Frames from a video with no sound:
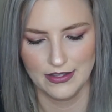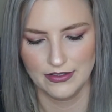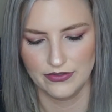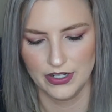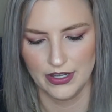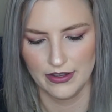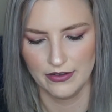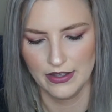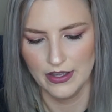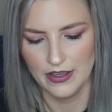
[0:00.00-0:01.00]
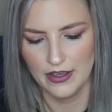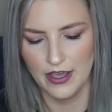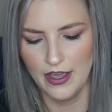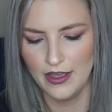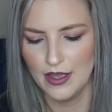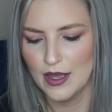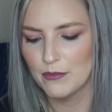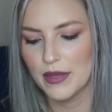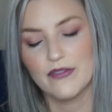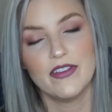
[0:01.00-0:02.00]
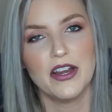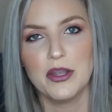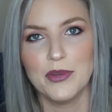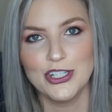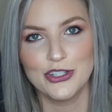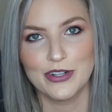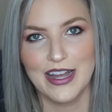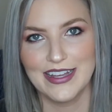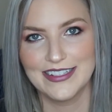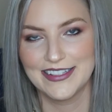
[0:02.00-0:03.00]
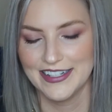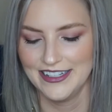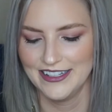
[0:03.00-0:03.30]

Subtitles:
this video. But very moisturized.